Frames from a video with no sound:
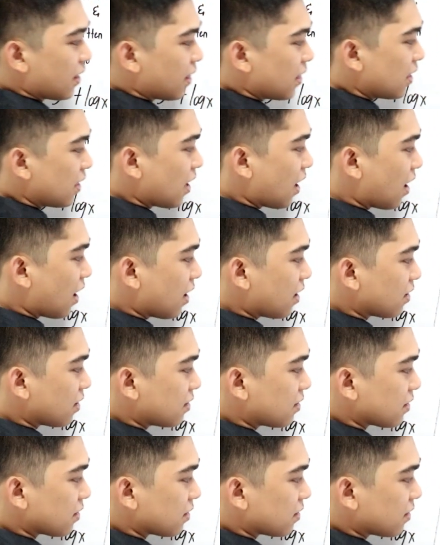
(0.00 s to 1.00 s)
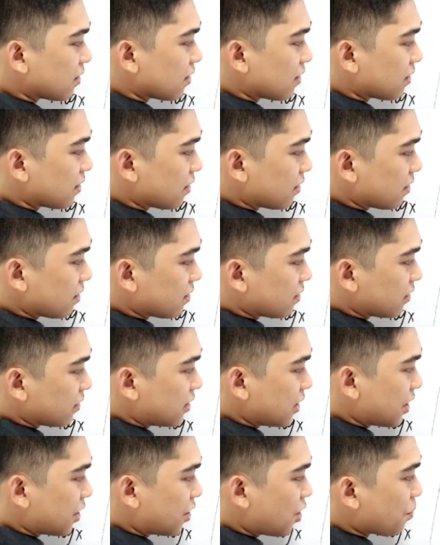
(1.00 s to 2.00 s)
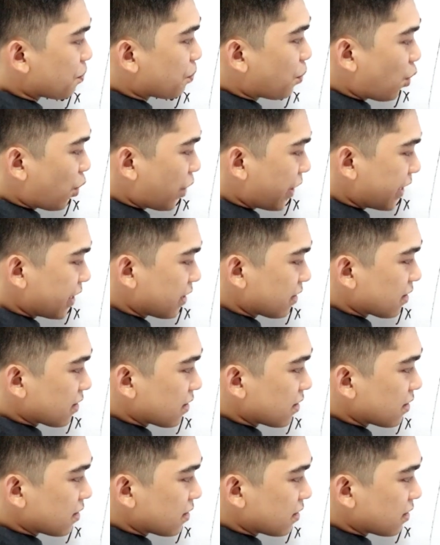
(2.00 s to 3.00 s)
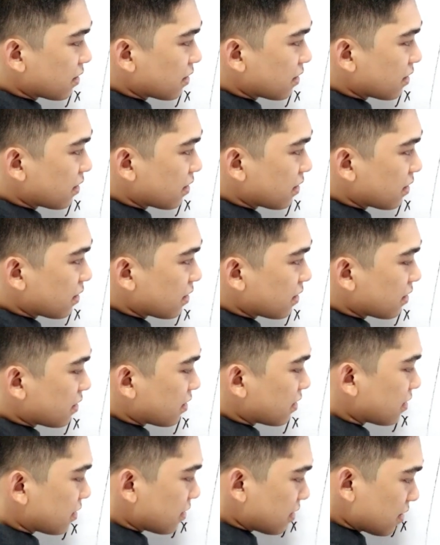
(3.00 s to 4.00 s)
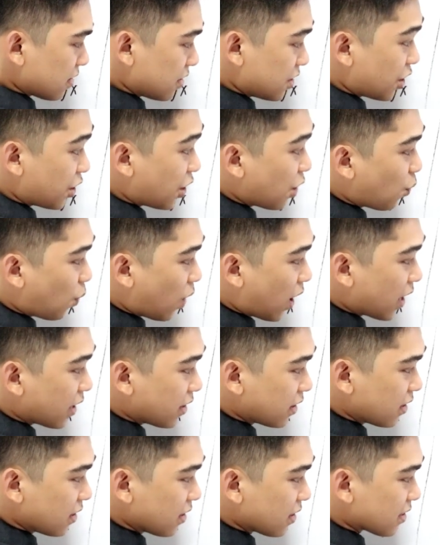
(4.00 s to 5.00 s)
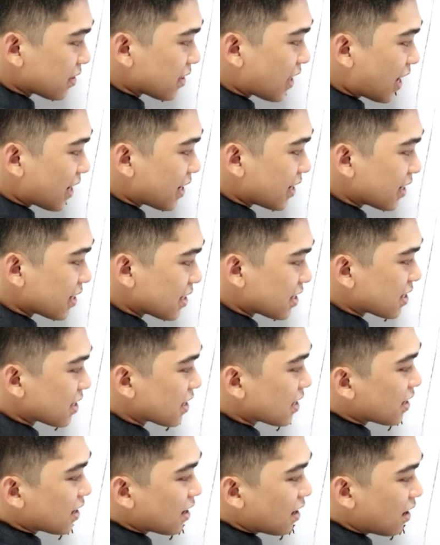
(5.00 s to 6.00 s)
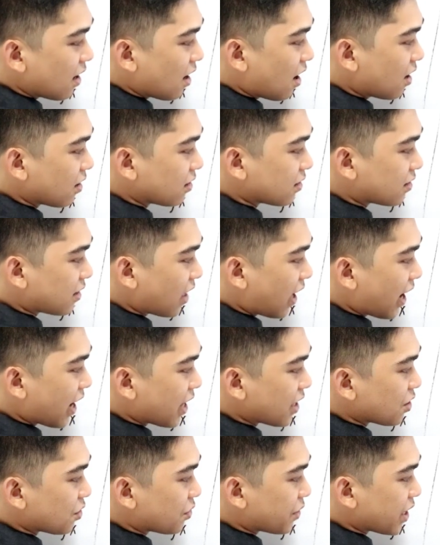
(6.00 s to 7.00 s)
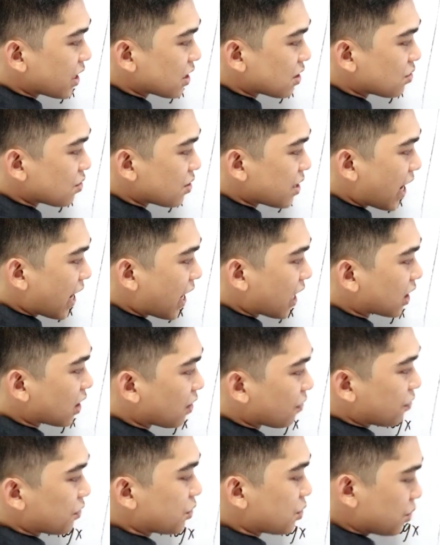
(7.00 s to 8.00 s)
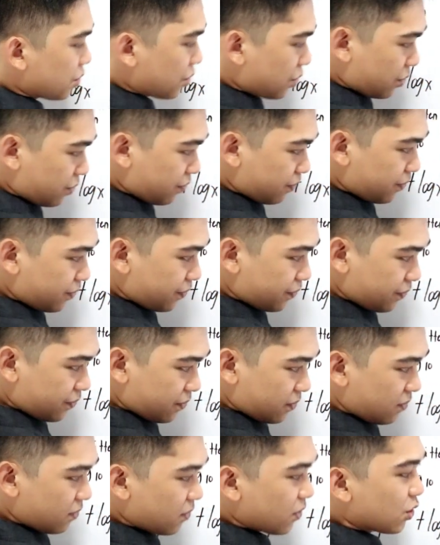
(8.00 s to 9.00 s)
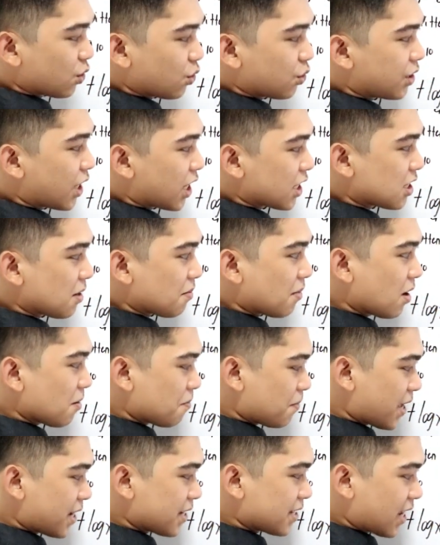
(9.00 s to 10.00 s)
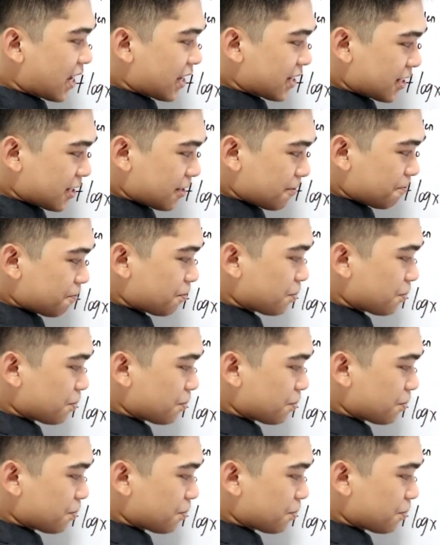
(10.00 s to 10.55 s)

Log 0 0.01, that is log 10 raised to negative 2, two decimal places.